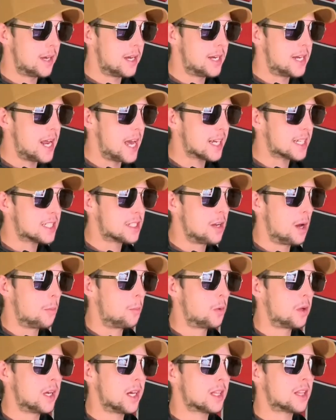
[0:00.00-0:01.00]
And next up
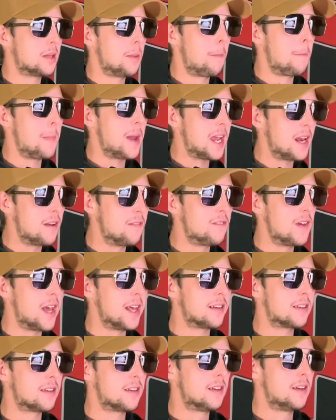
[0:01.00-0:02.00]
we got the main
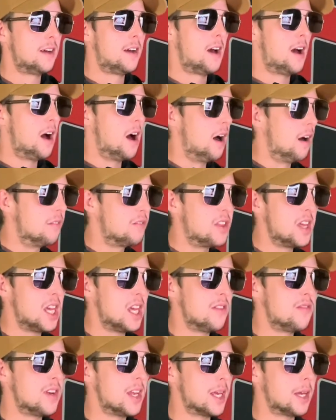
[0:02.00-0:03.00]
event of the
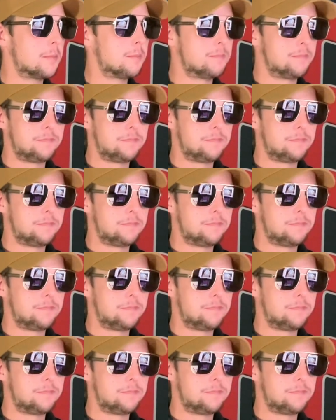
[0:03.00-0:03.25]
evening.